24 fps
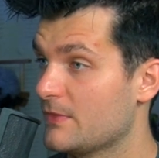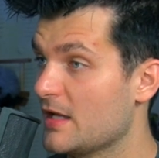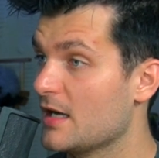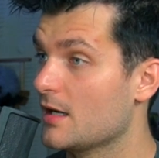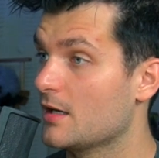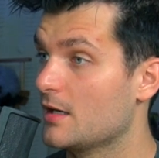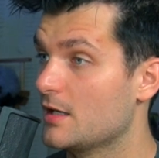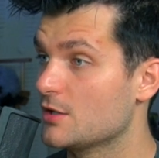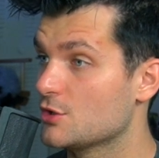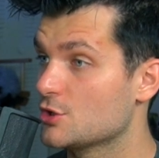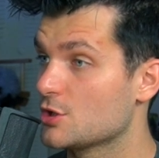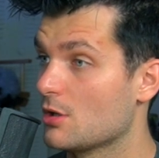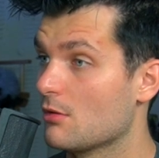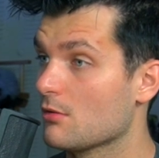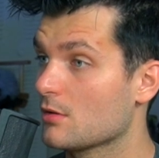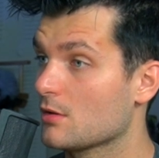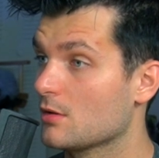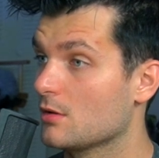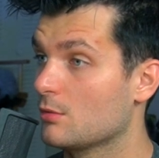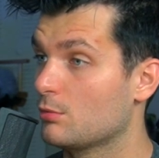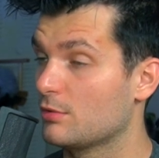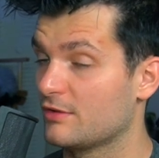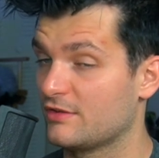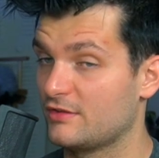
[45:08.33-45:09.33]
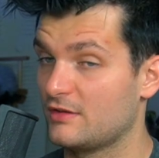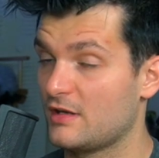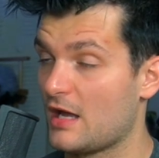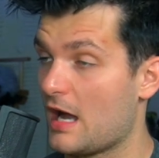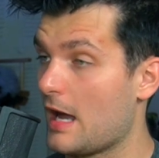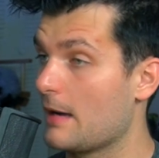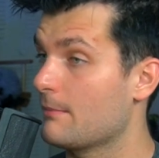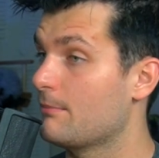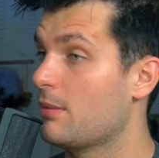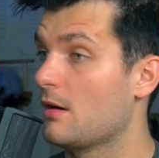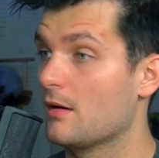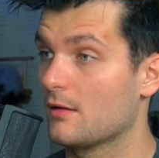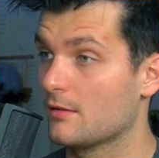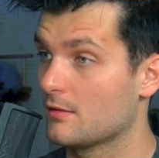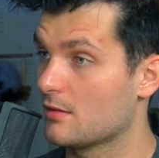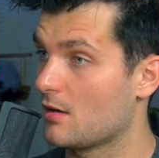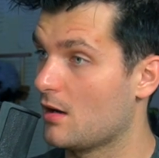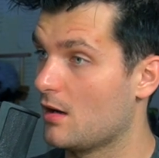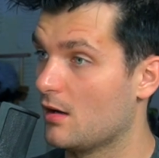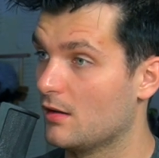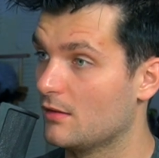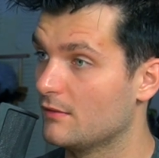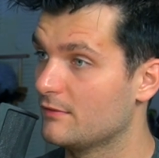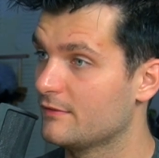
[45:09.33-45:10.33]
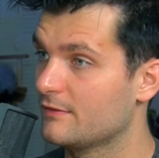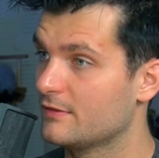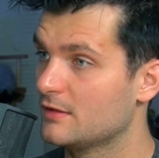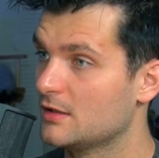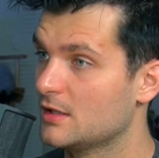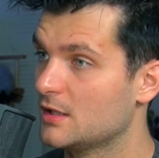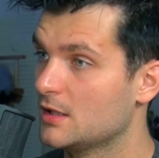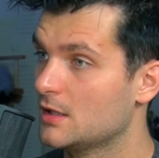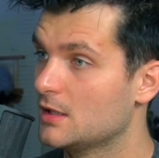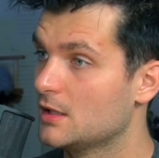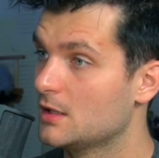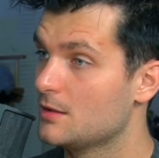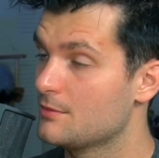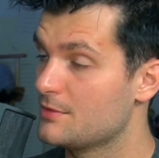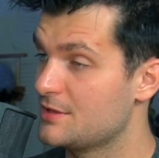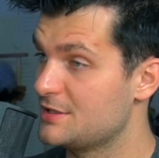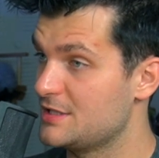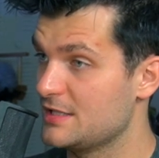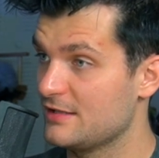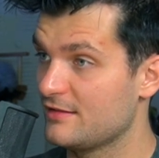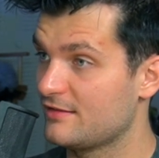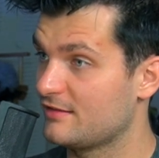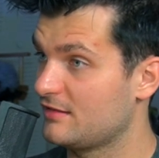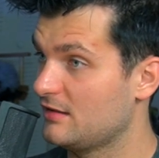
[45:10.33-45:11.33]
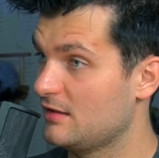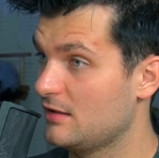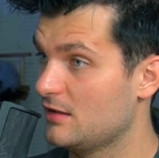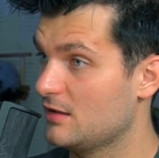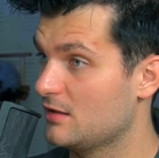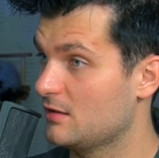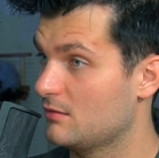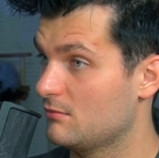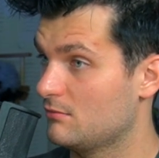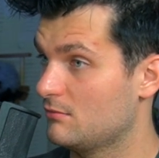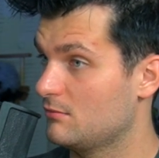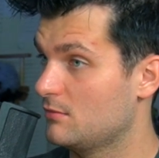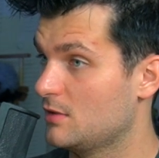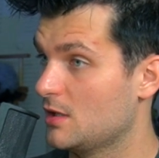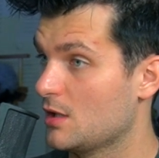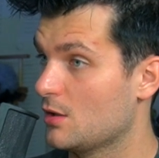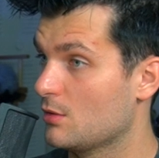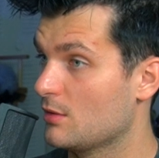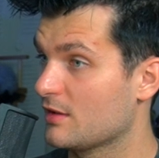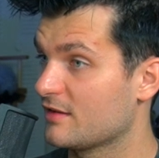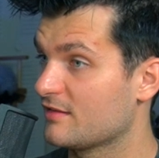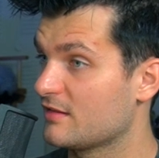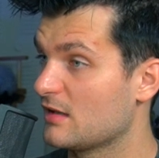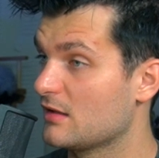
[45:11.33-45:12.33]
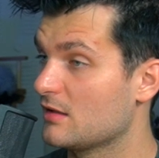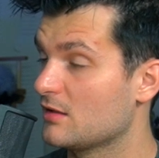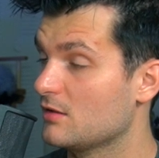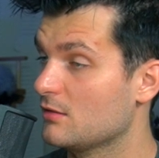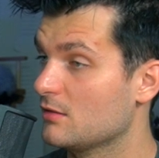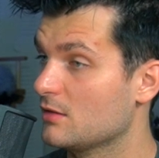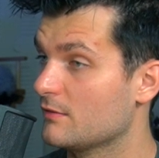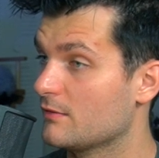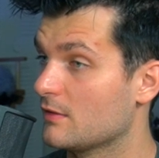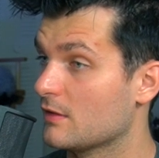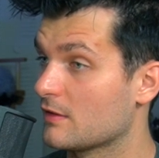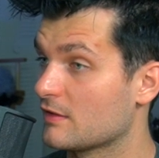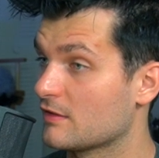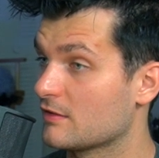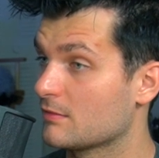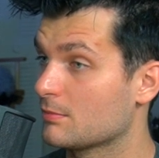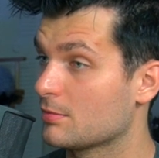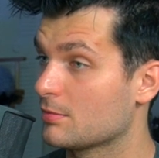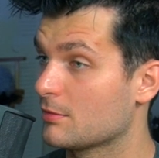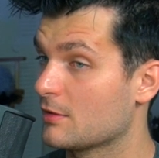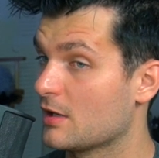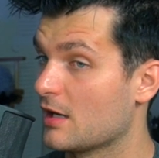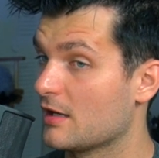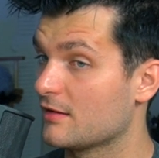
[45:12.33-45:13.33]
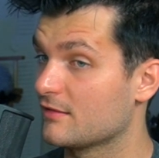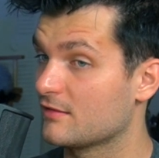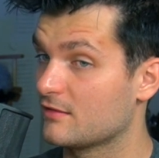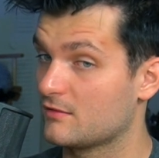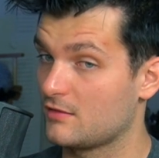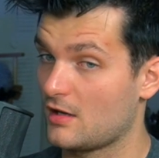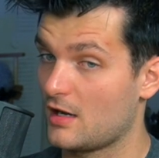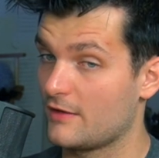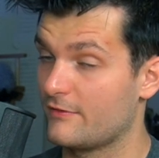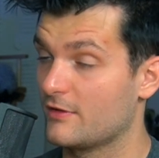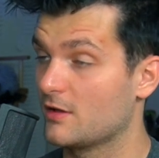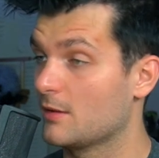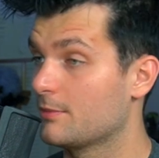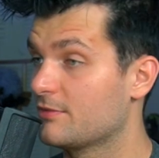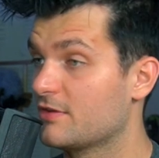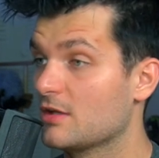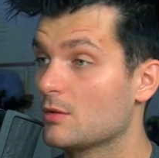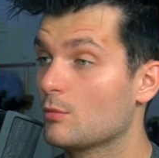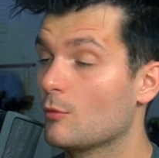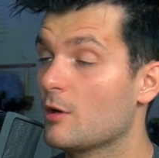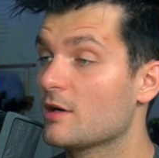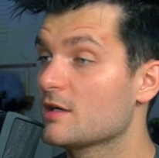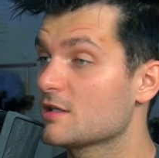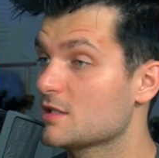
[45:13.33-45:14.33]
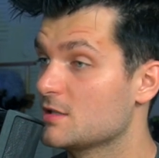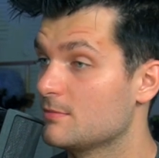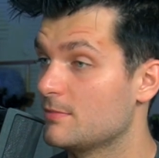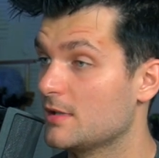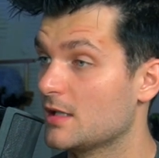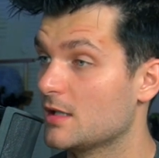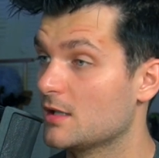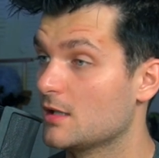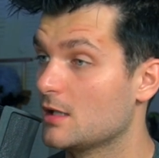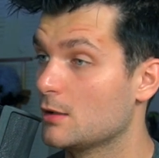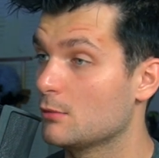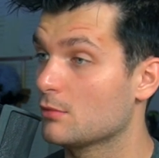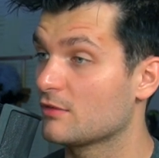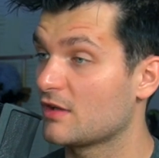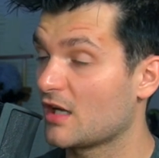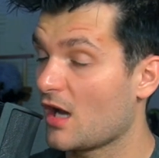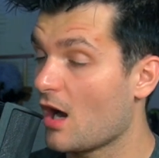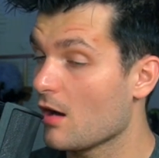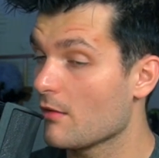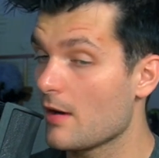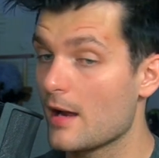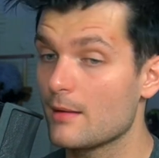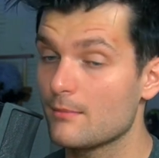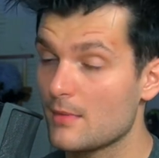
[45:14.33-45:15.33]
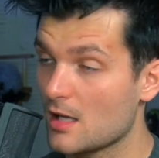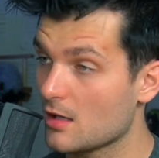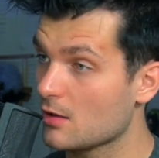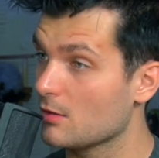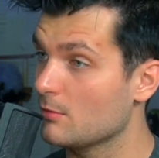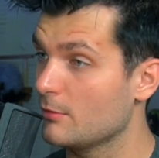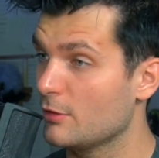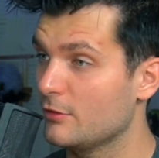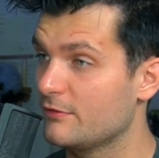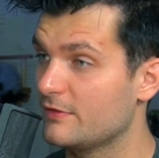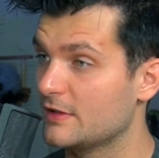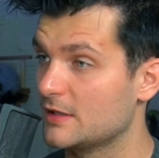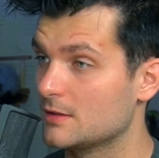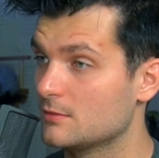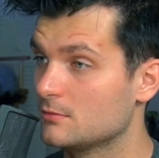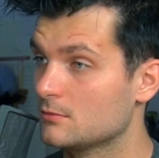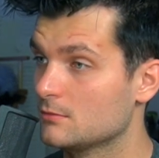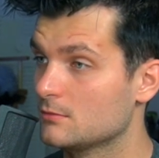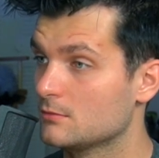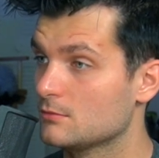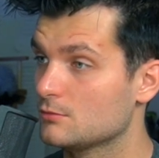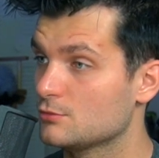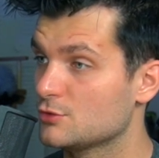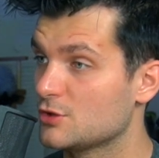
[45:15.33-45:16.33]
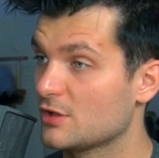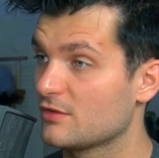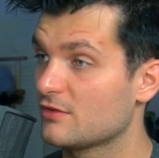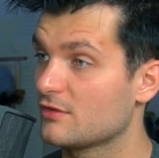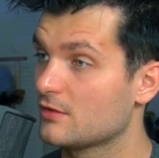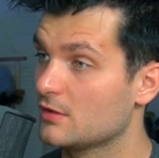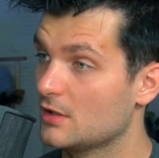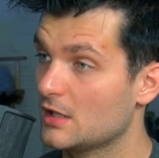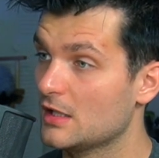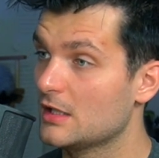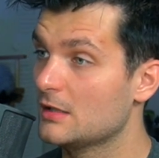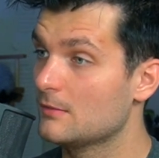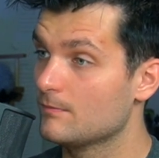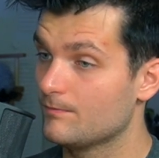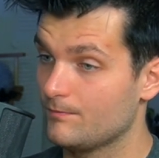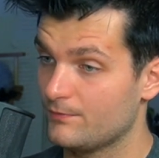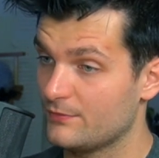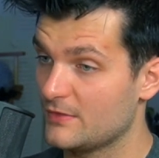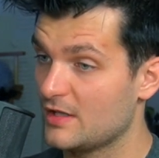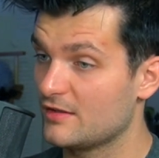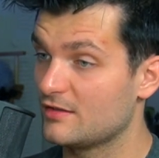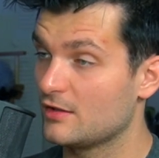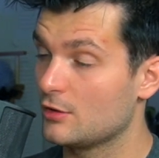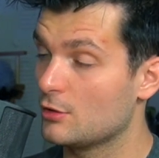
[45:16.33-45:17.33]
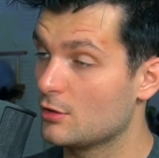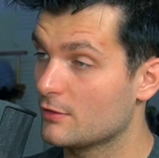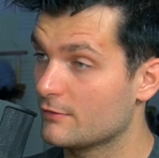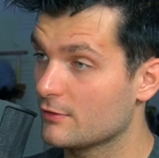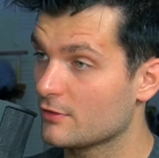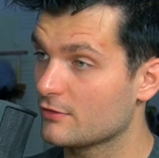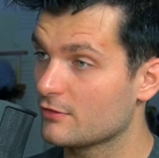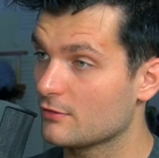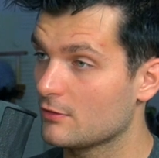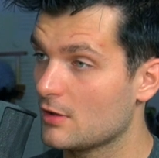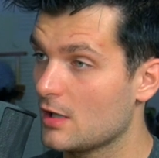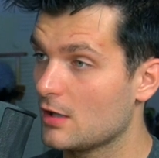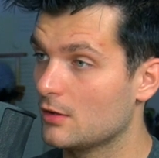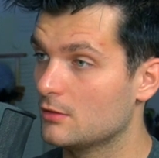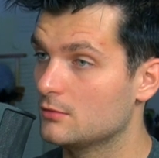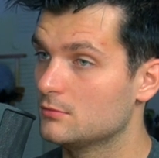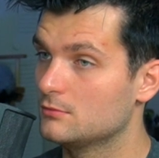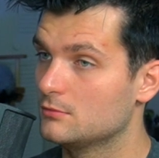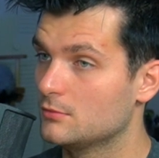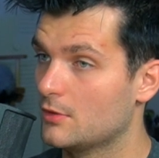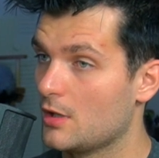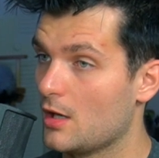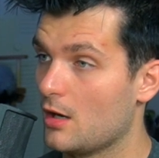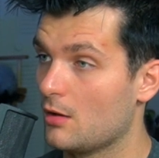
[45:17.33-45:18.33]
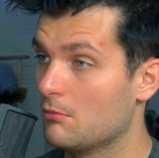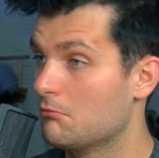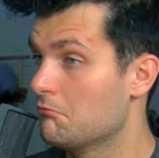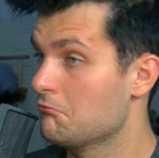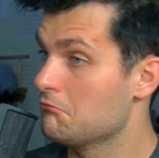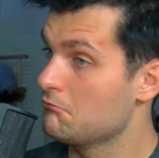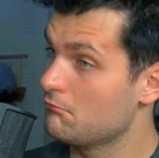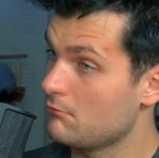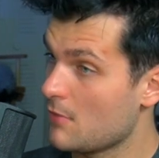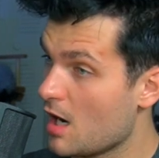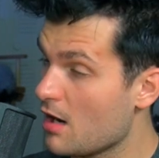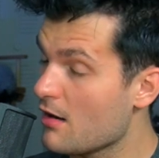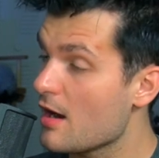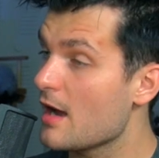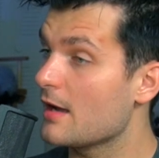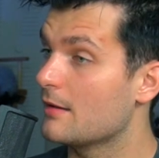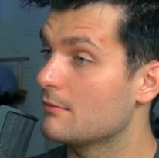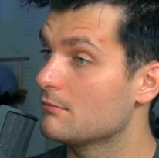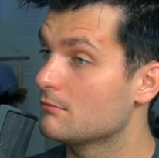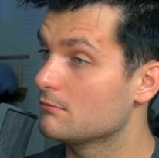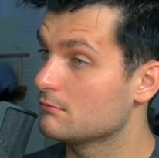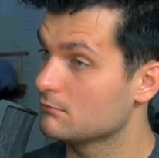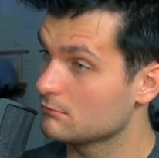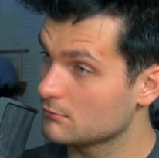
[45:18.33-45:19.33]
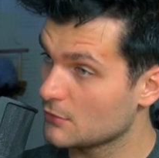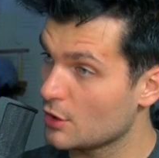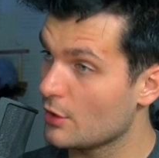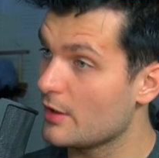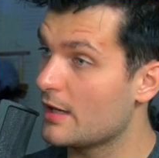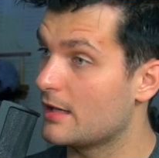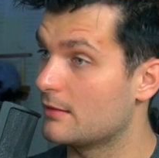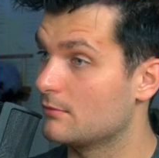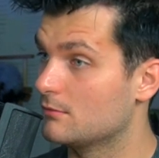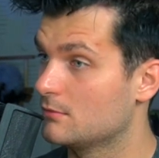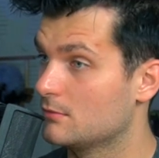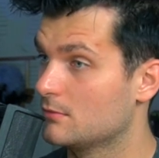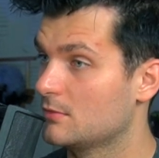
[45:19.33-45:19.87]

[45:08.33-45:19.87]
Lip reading: Yeah, and Joker was not part of the DC, extended universe because Todd Phillips didn't want it to be. And he was like, all right, make your movie. Just, is it universe or no? No. All right, go ahead.